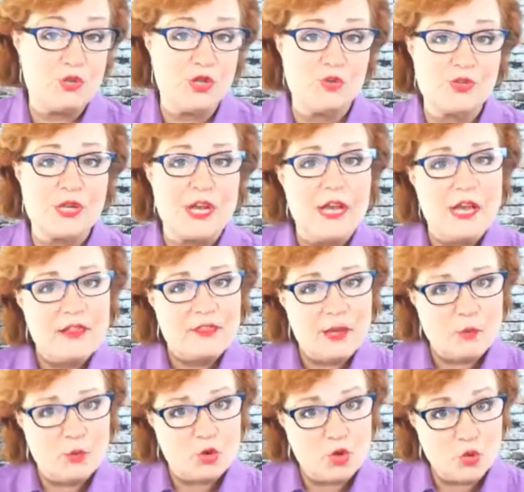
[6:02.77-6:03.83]
you use
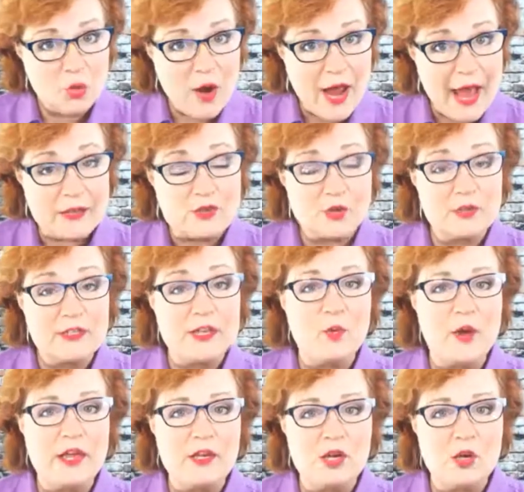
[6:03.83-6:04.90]
that will gradually
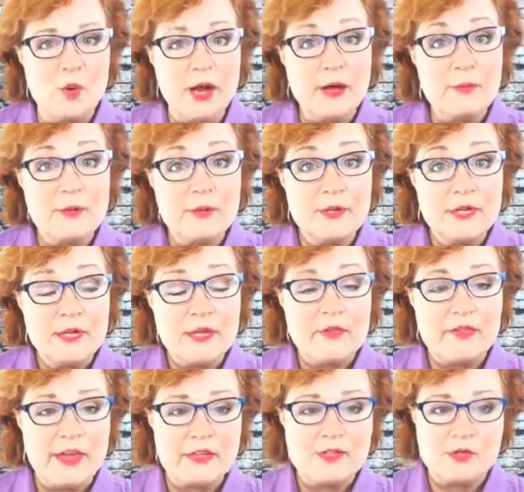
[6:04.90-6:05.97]
wake you up.
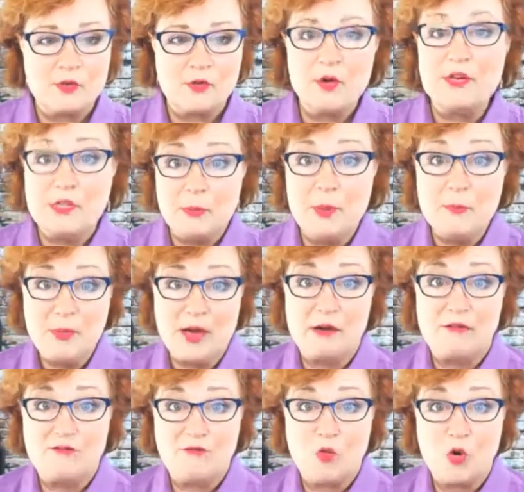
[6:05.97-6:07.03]
That's going to be
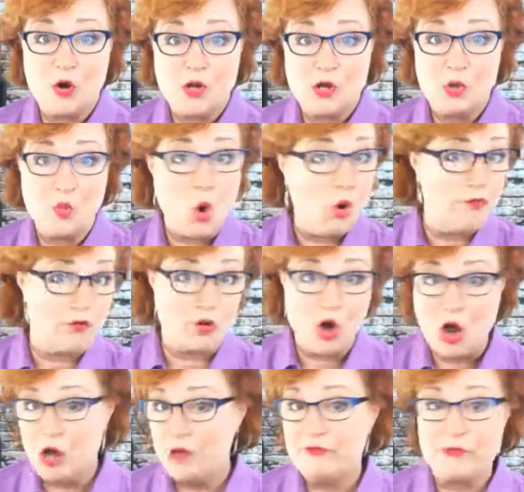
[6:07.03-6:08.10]
better for you
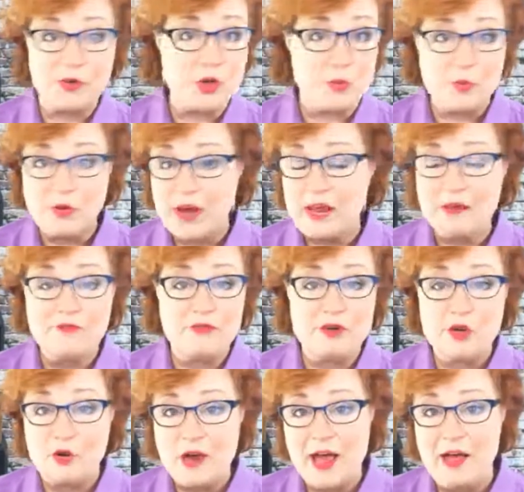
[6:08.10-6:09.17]
overall, for your brain,
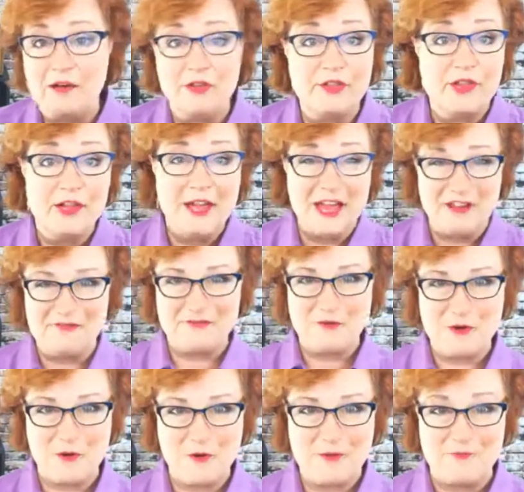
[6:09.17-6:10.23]
for your health, and for
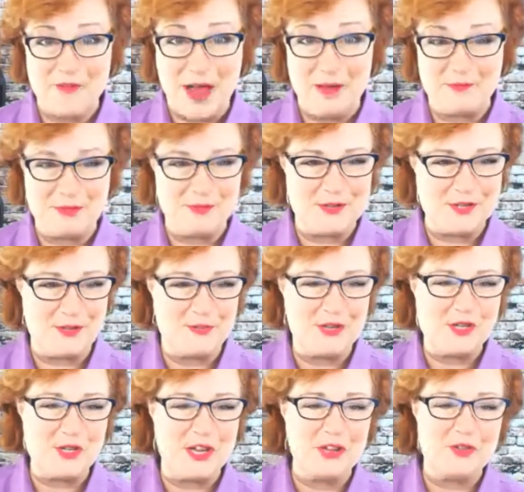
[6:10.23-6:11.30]
your optimism
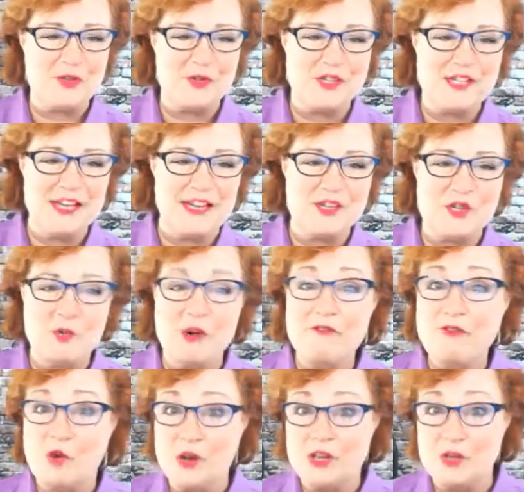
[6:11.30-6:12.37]
as you get through the day. So
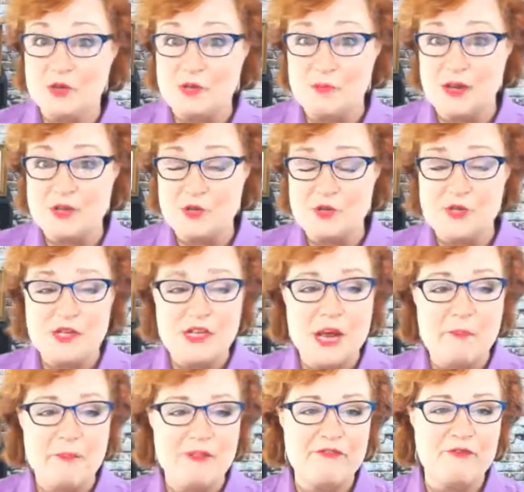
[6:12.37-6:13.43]
avoid those buzzers.
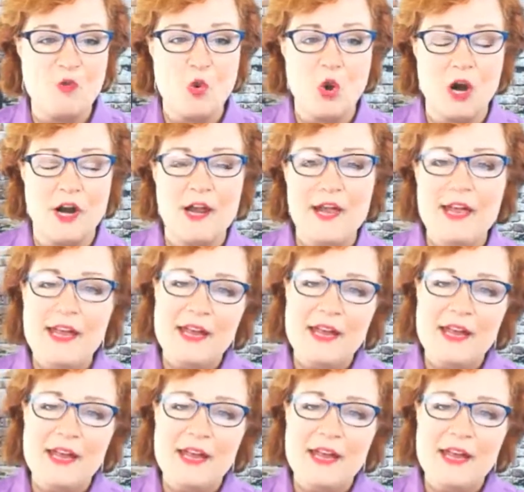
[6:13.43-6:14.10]
Number 4,